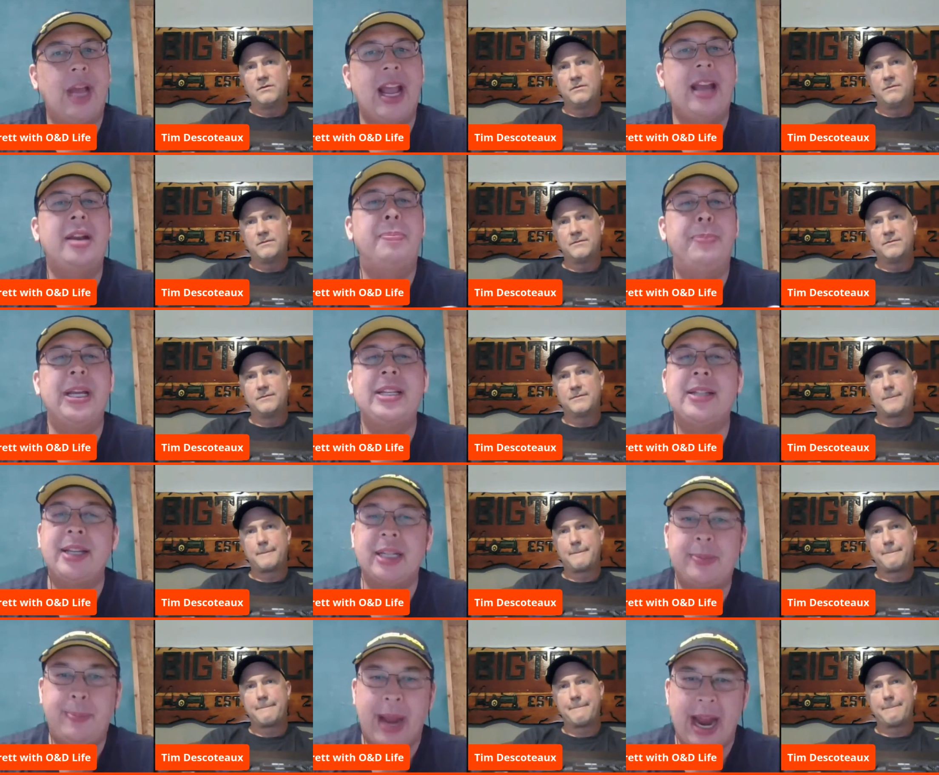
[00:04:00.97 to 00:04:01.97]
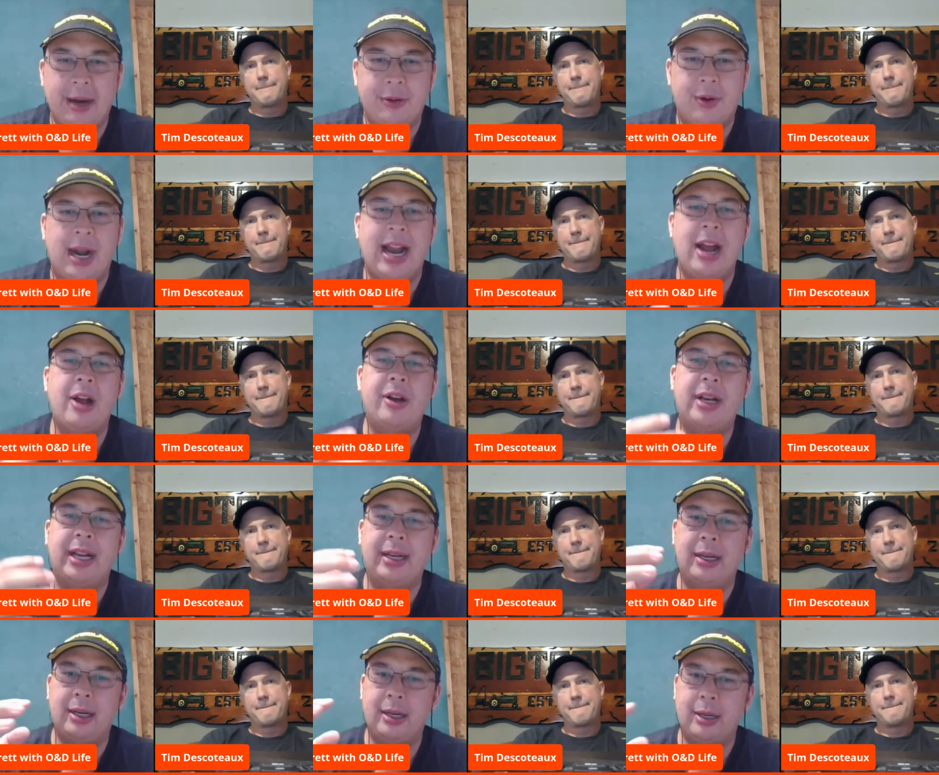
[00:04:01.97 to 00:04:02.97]
Speaker 1: had a business
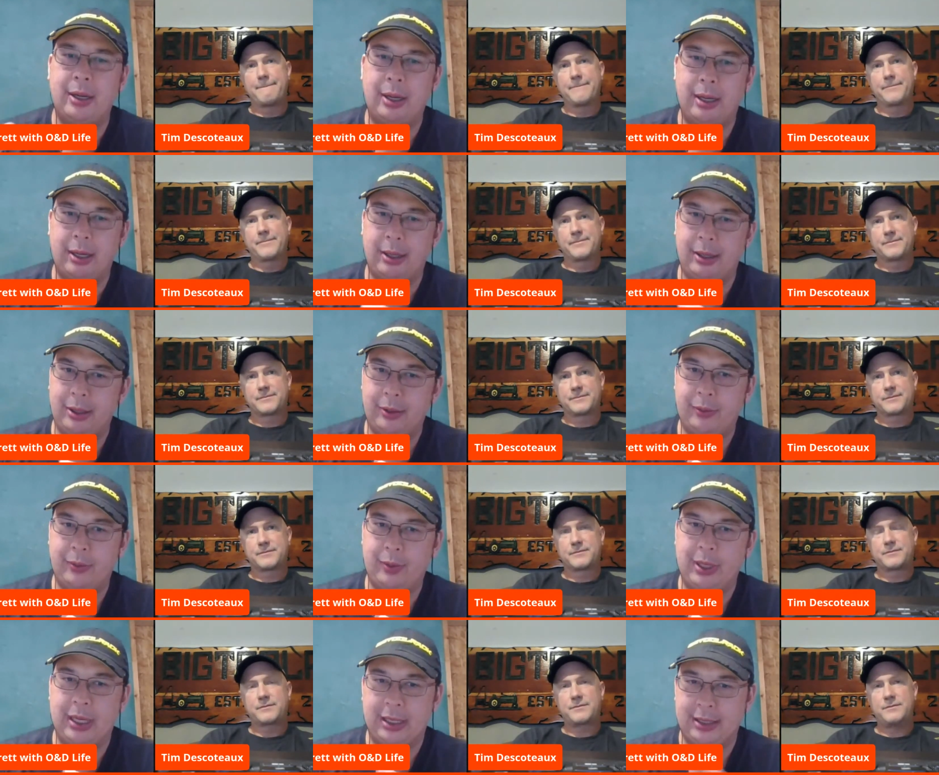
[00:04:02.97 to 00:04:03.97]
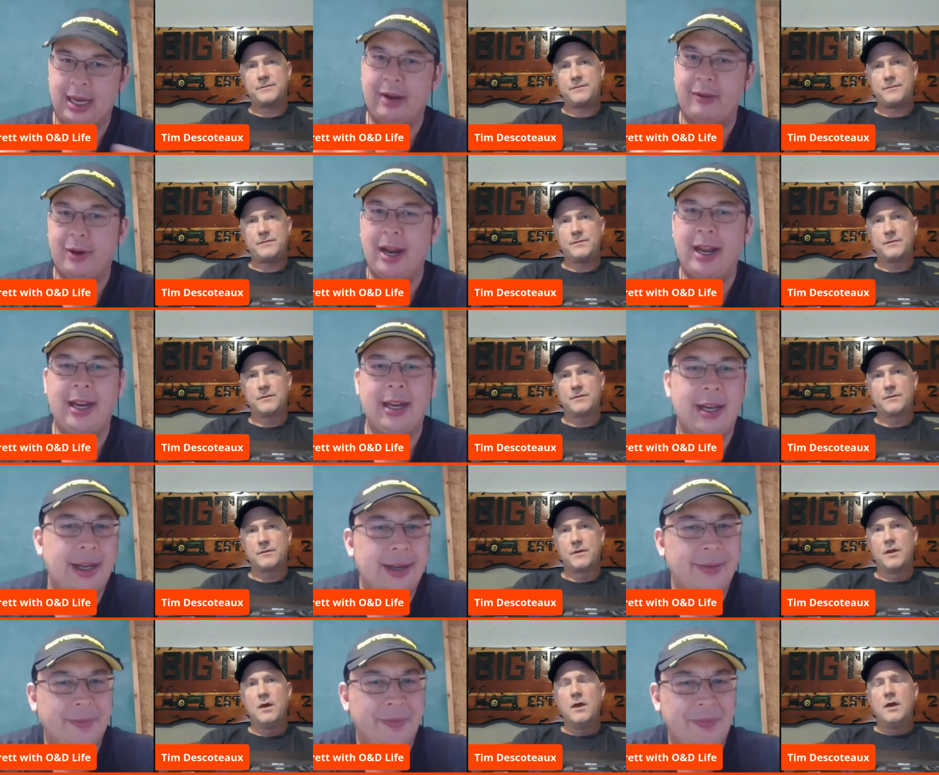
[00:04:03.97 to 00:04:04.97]
background, and uh, is that
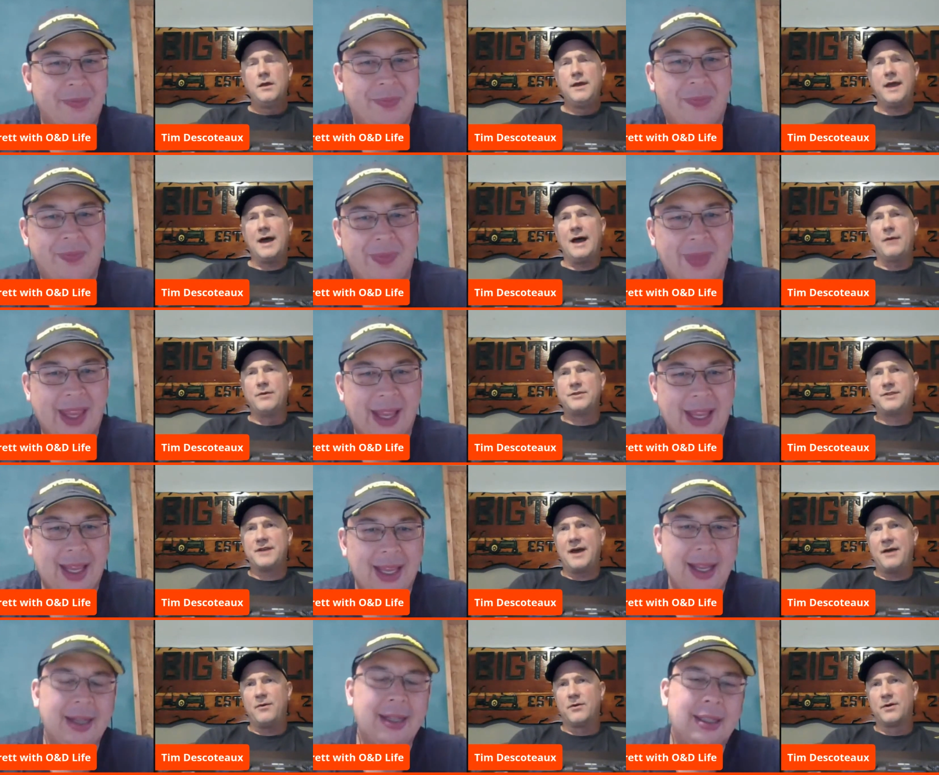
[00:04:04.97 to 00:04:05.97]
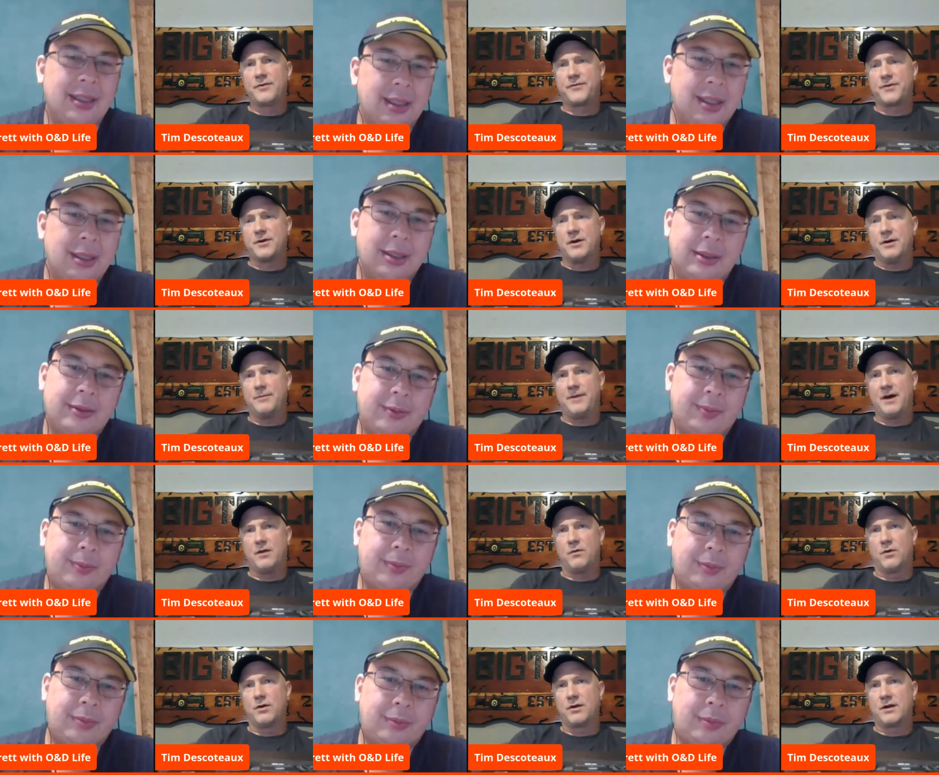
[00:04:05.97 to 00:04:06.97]
right?
Speaker 2: Yeah, I was. I worked for a,
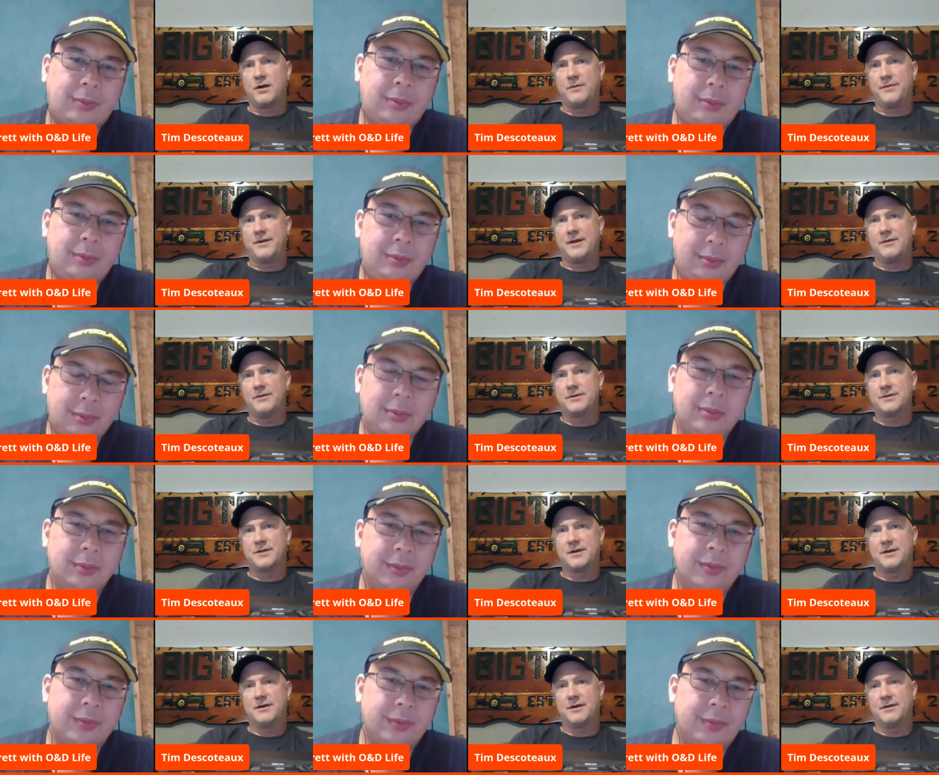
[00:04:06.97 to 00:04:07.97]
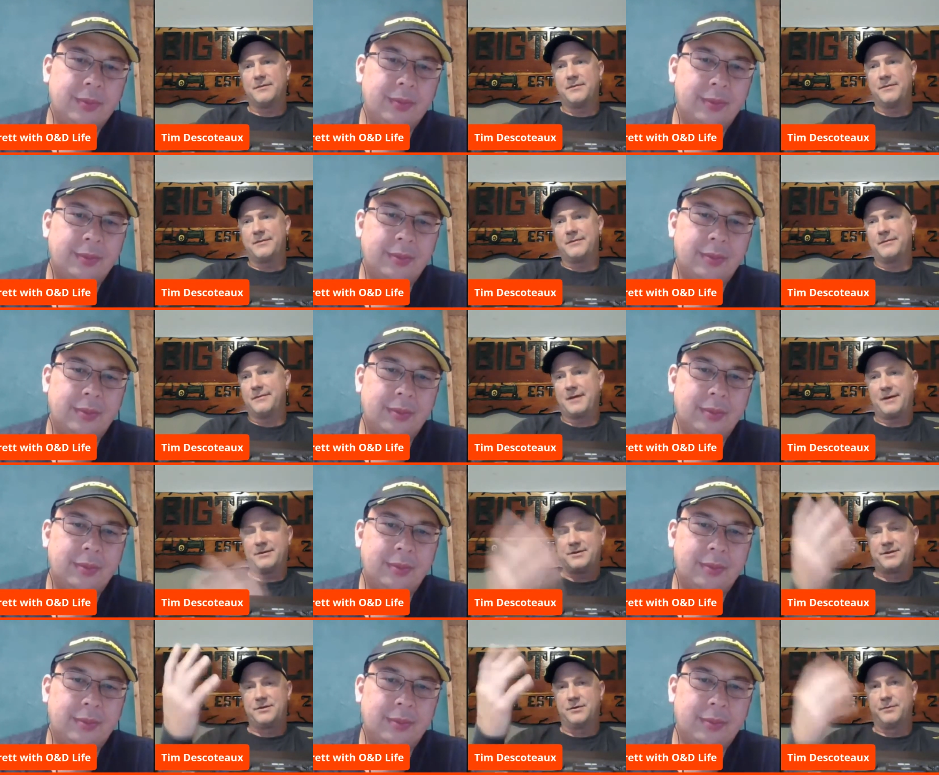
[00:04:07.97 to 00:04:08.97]
bottled water company. I was a, uh, a uh,
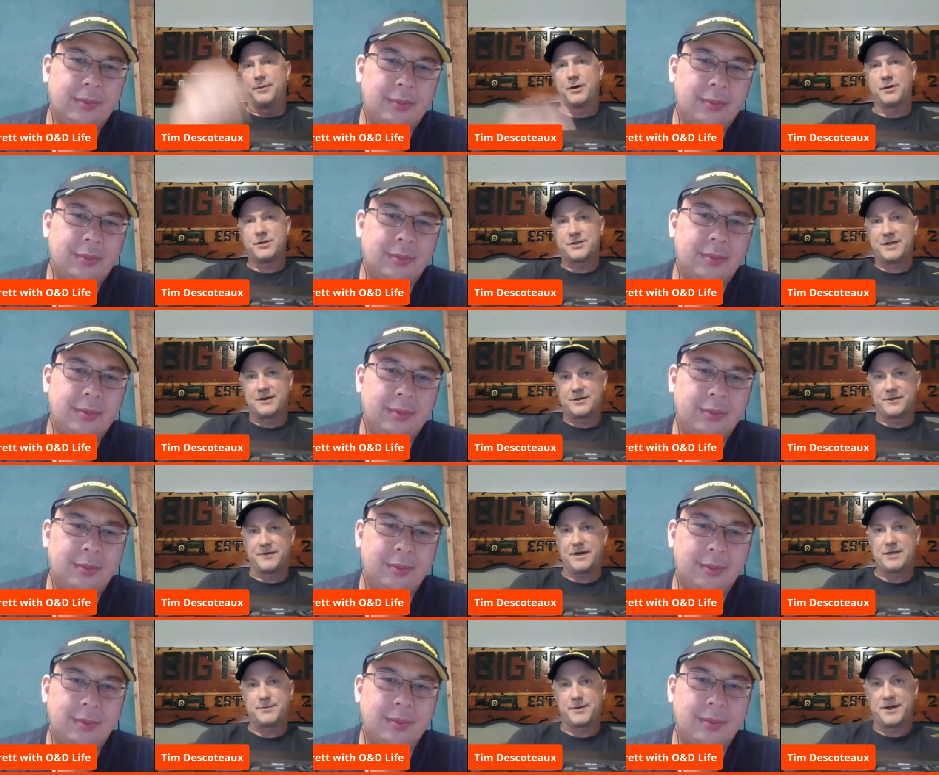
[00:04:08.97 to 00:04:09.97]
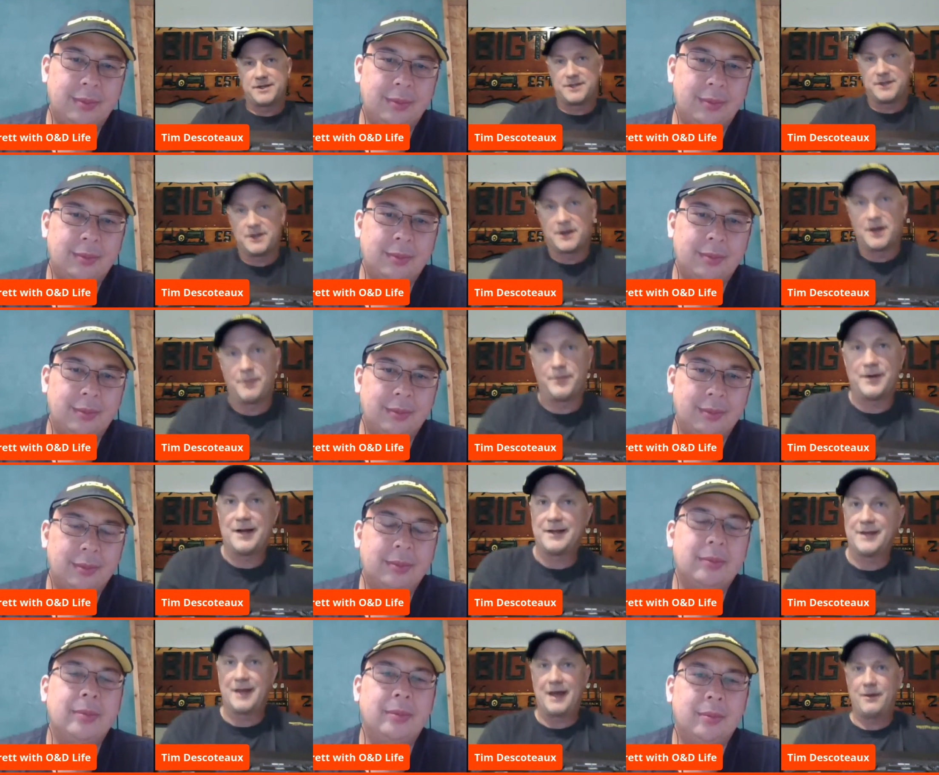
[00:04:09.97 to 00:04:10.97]
I was doing purchasing. I was the vice president of the
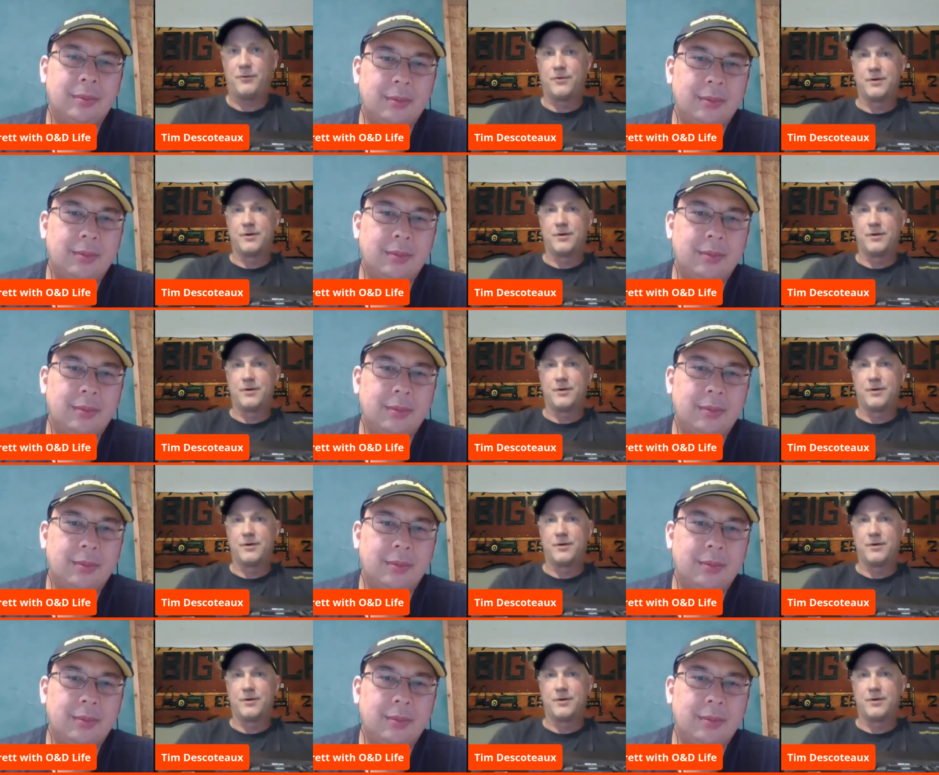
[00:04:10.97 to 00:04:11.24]
company. I did. I